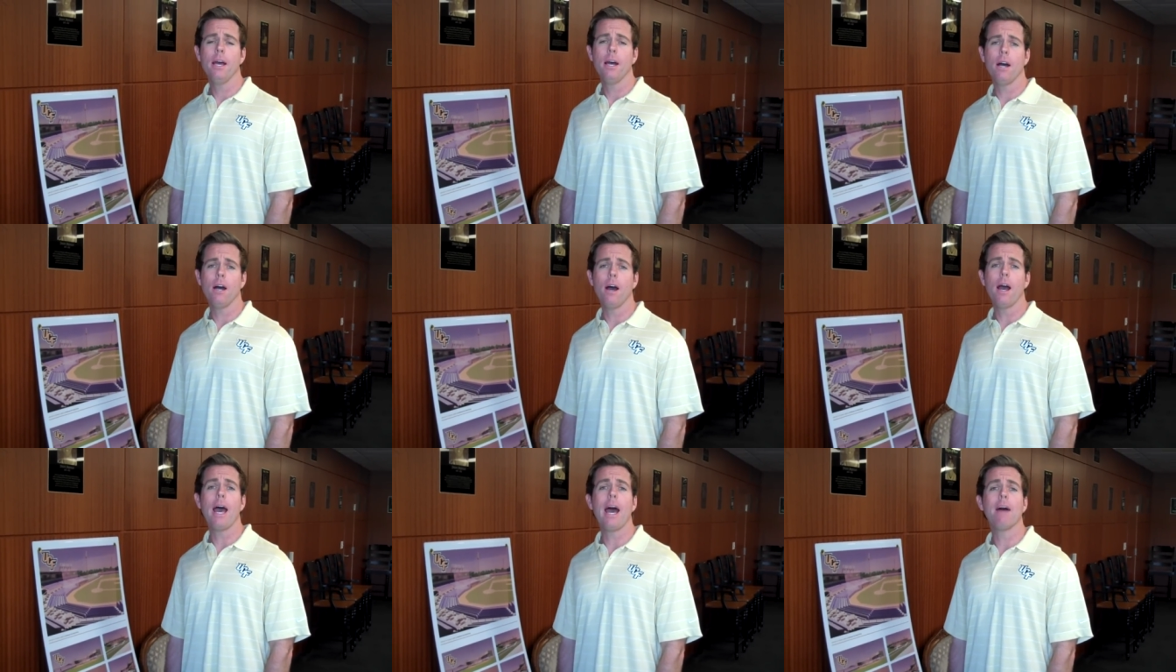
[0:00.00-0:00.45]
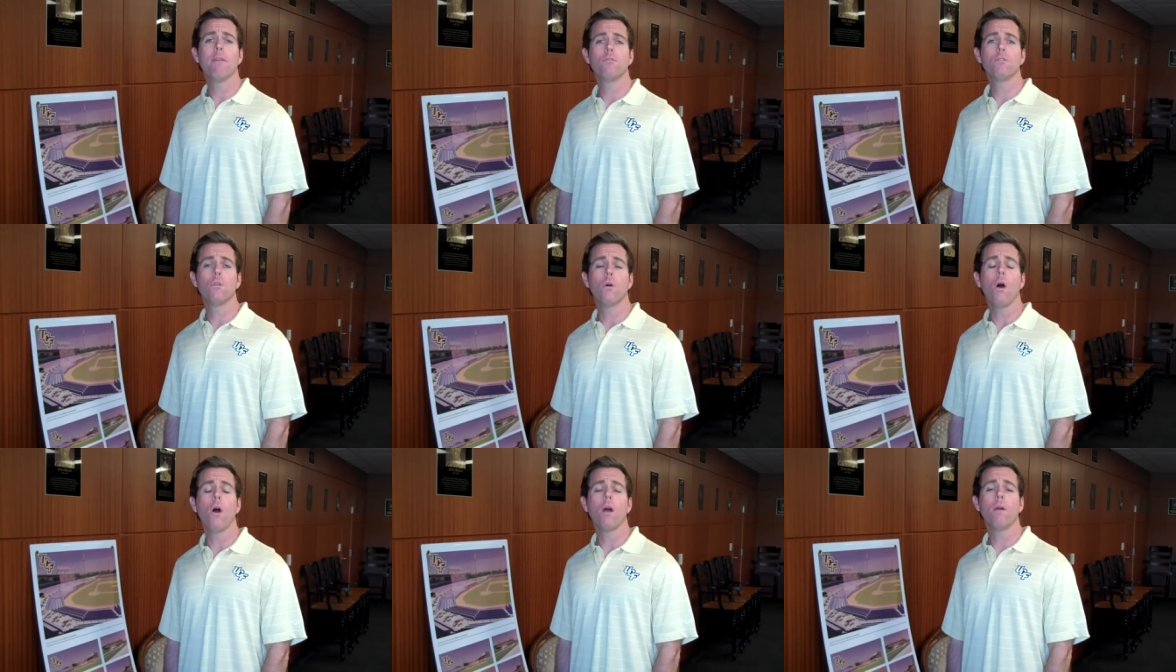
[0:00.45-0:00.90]

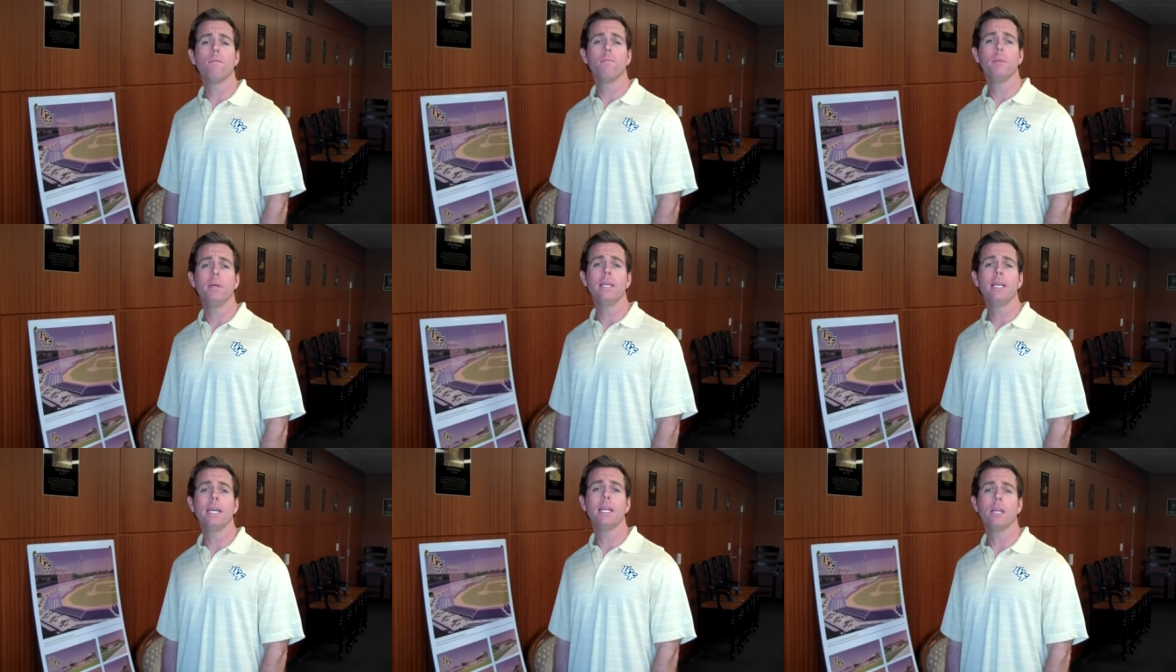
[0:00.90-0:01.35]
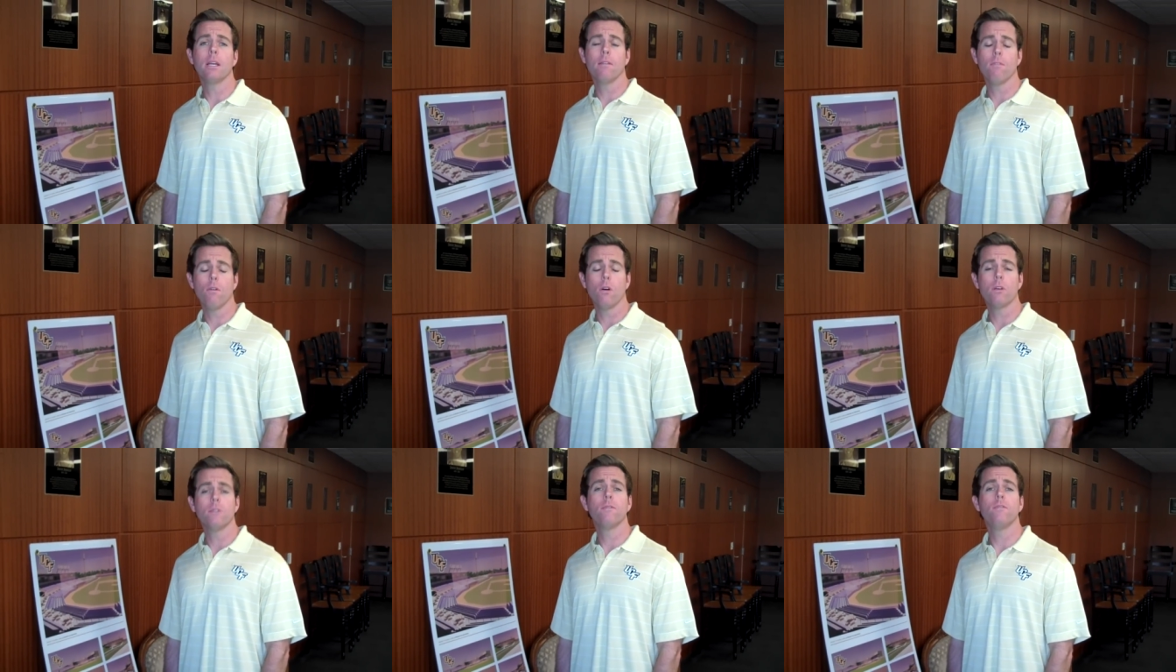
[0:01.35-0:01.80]
after our beginning
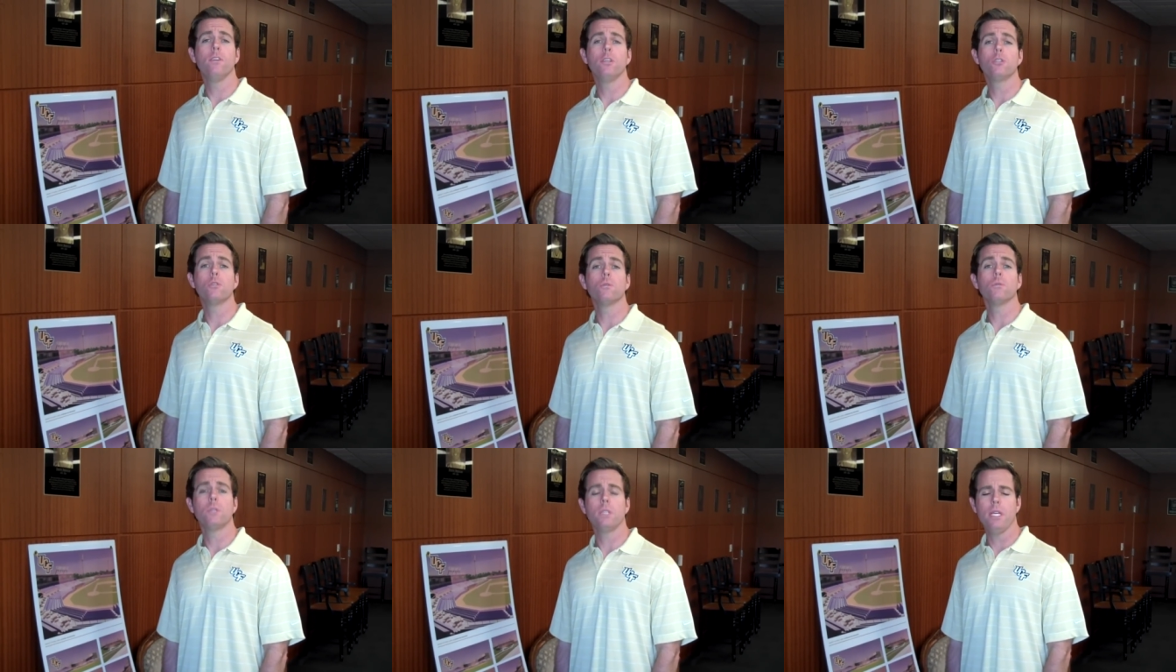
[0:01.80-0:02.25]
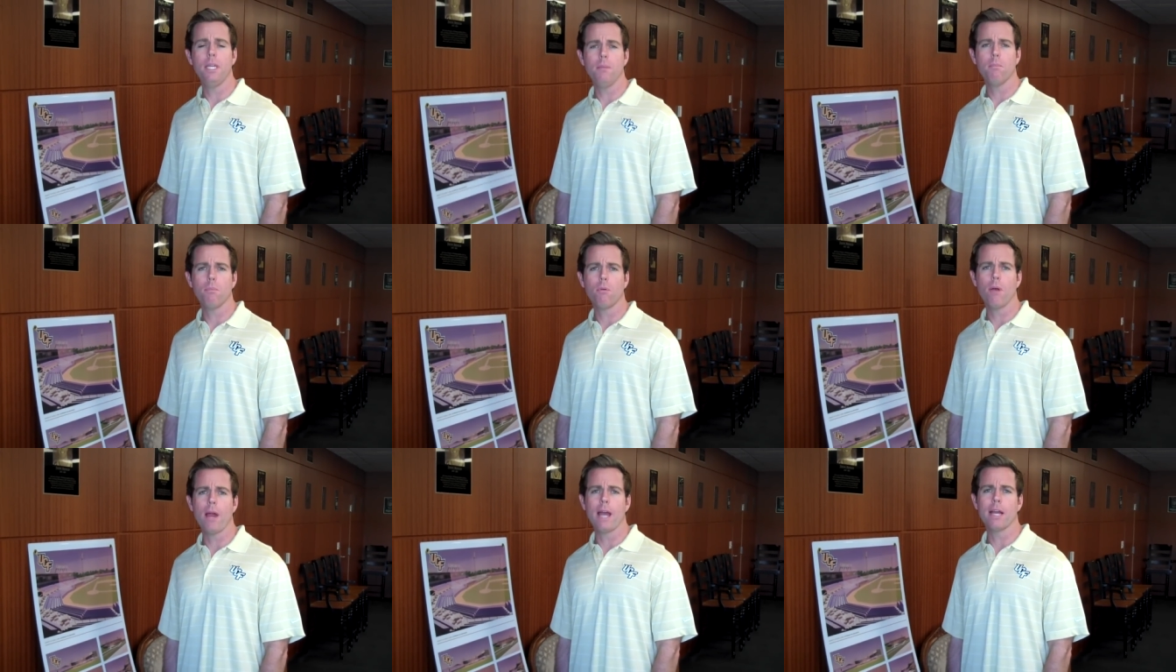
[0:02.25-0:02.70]
of our official
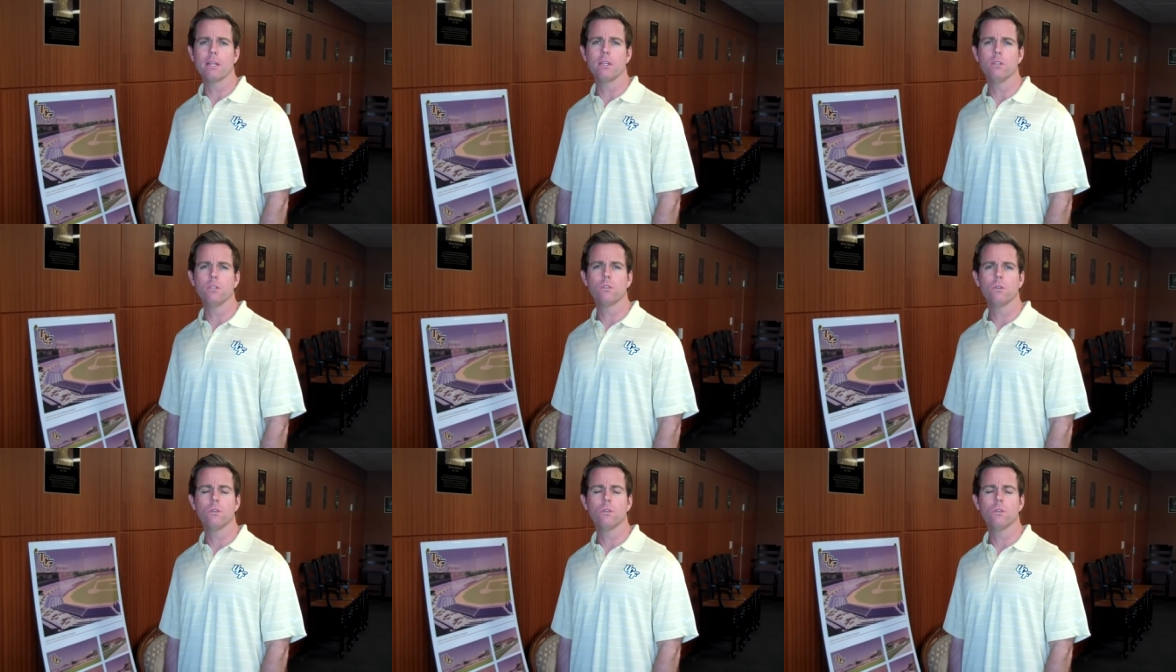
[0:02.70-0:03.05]
team practice.